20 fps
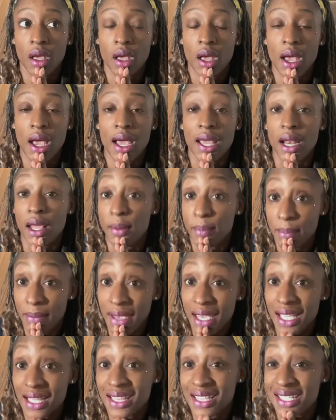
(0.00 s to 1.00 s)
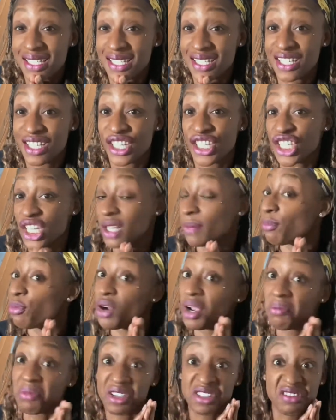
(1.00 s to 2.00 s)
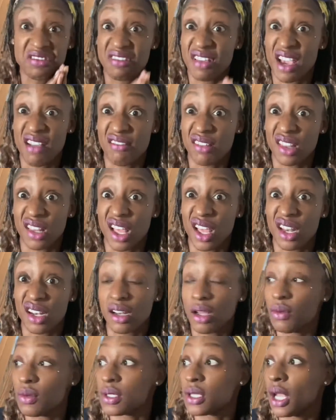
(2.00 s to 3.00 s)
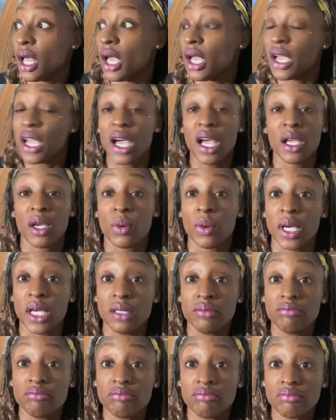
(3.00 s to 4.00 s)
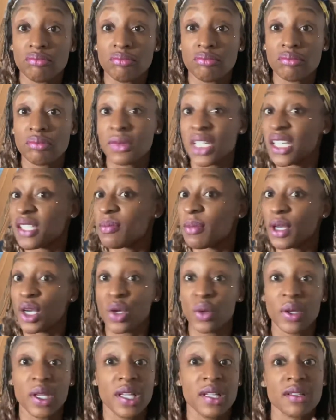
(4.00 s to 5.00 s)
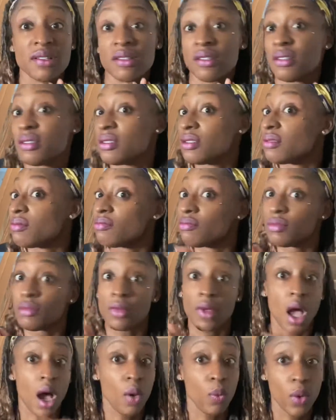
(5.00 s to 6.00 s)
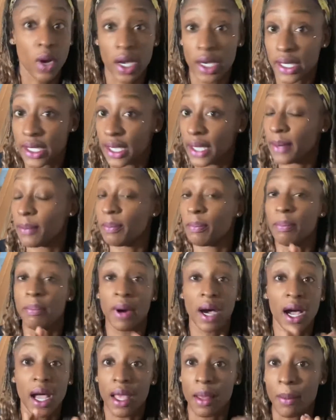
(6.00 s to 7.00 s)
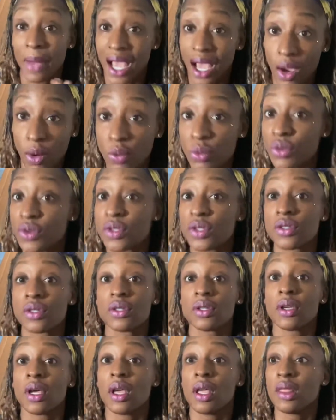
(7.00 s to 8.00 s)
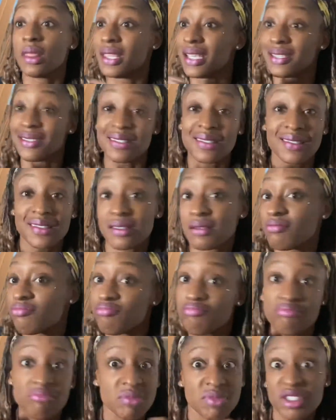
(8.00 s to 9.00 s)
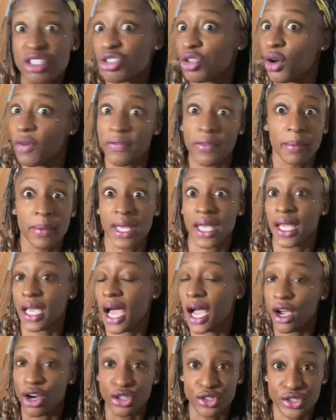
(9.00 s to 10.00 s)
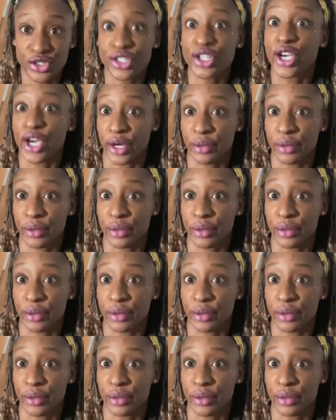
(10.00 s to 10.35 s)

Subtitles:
And I made the decision pretty much there and then. I was like, I quit. Here's my notice. I'll work it, but I am out. This is not for me. I got to go.